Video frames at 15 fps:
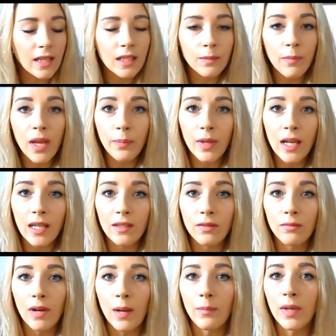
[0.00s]
It's maybe a
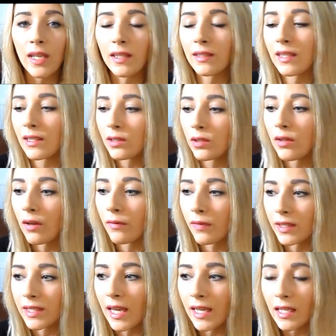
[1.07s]
little rambly because, as you know, if
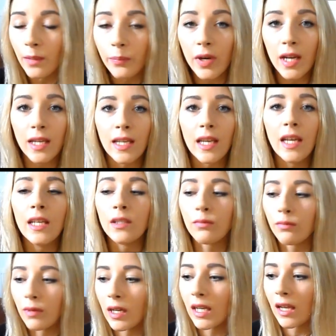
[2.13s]
I take a break,
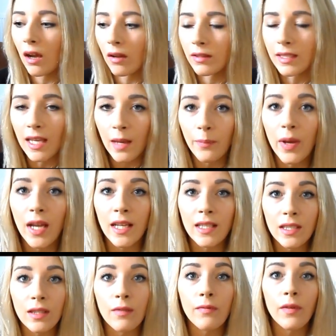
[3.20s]
it's really hard to get back
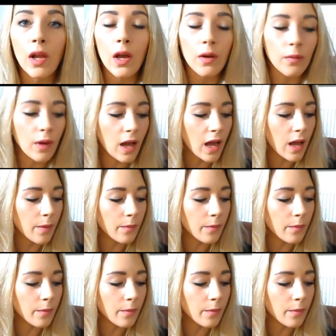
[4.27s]
into the flow